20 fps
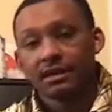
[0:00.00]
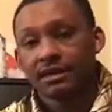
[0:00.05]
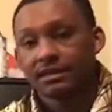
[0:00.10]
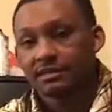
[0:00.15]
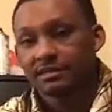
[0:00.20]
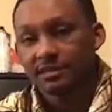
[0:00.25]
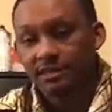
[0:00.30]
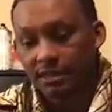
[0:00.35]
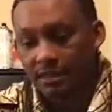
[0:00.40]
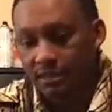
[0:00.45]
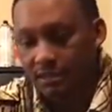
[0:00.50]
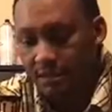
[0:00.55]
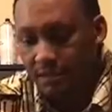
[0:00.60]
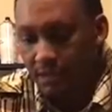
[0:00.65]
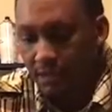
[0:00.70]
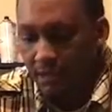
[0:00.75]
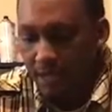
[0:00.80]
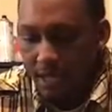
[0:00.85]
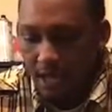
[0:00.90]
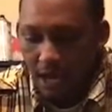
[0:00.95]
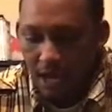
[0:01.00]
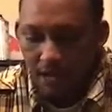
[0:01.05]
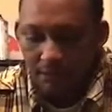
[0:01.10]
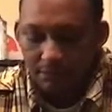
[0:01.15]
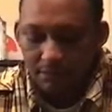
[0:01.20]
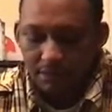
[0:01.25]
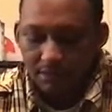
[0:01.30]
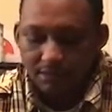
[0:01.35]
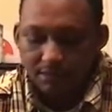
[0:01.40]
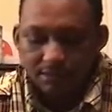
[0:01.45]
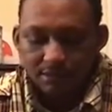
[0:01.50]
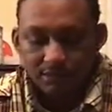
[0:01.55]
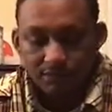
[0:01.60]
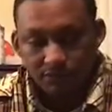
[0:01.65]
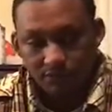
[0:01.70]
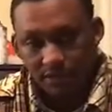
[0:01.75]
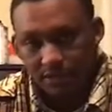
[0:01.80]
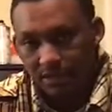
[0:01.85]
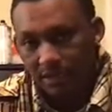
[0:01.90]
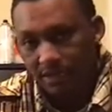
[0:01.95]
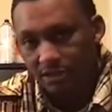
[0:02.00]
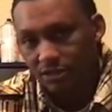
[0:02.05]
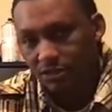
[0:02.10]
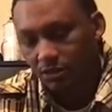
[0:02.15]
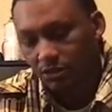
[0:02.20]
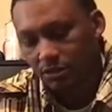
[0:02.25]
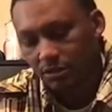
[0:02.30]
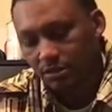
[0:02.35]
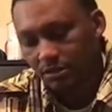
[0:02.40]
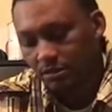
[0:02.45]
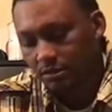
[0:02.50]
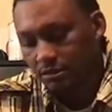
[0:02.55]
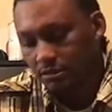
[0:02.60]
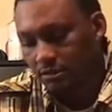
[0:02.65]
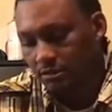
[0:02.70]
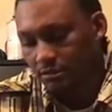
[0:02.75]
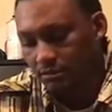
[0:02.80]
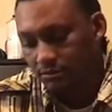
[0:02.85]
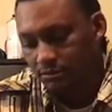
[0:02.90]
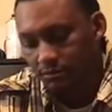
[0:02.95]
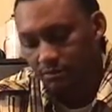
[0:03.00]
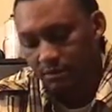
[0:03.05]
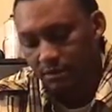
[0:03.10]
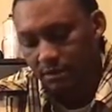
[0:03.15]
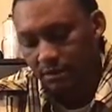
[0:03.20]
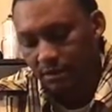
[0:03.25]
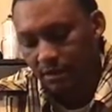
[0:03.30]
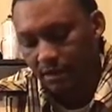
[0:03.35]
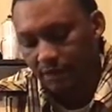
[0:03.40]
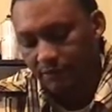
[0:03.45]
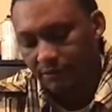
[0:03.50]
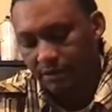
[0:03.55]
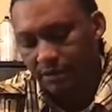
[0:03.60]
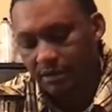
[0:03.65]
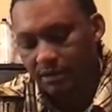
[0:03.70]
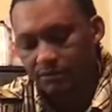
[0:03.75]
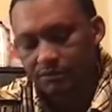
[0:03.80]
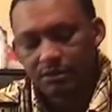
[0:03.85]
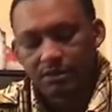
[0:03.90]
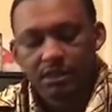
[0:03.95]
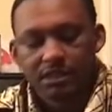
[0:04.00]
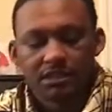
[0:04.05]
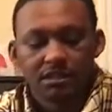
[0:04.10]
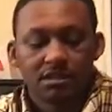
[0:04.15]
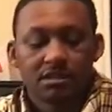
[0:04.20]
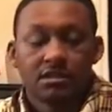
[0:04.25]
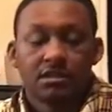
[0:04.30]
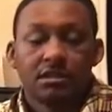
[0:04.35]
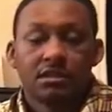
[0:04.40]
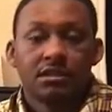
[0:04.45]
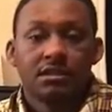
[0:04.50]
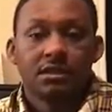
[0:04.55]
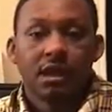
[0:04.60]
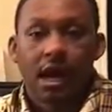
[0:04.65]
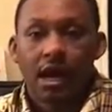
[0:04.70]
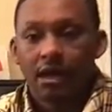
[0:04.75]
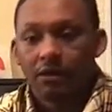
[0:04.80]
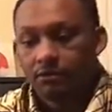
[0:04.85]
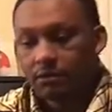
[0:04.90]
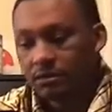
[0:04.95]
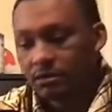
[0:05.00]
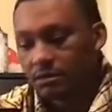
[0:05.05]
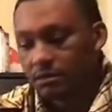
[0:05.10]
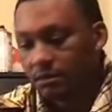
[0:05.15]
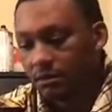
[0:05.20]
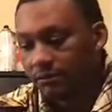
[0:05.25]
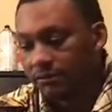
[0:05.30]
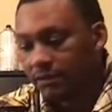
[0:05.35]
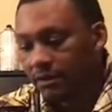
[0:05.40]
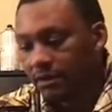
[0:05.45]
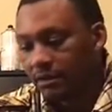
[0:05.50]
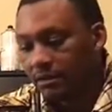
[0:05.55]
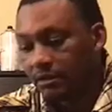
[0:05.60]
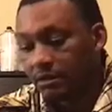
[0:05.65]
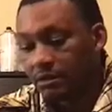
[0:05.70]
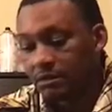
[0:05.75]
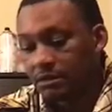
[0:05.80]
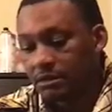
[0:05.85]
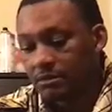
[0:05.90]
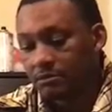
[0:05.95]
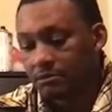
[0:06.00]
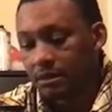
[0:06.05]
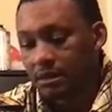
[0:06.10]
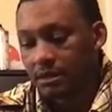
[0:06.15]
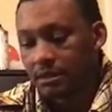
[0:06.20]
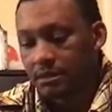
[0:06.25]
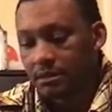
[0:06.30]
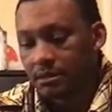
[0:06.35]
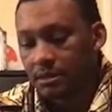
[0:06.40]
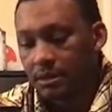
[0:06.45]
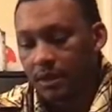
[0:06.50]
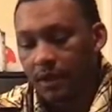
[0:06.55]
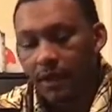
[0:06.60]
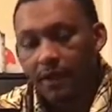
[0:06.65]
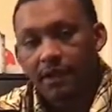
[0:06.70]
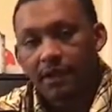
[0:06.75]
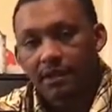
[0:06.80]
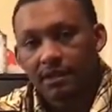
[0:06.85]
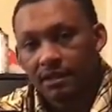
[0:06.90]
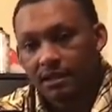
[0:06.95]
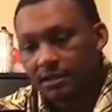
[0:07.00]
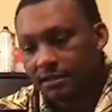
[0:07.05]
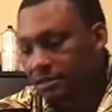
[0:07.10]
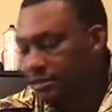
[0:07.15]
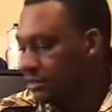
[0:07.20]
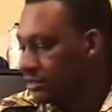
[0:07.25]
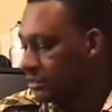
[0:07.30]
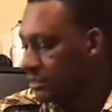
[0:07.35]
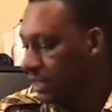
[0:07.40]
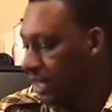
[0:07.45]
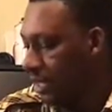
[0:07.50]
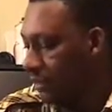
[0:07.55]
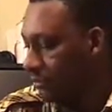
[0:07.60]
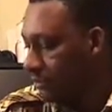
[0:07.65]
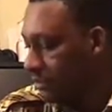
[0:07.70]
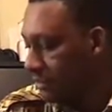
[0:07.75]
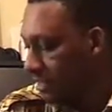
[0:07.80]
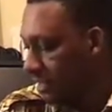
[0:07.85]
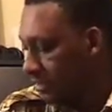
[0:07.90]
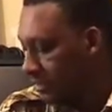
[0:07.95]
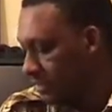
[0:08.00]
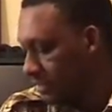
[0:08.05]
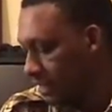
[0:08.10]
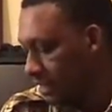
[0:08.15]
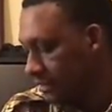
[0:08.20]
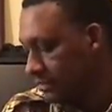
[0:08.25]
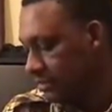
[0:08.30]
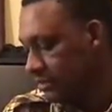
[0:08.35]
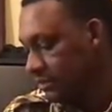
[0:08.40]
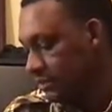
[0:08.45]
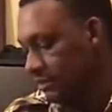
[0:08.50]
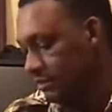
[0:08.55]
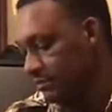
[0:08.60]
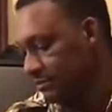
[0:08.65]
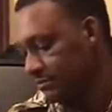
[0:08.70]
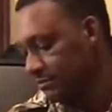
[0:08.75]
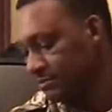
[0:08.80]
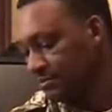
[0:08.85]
like I said, I mean, really can't show it to you. Whenever he releases it, I will do a video on it. But yes, I'll be testing out stuff.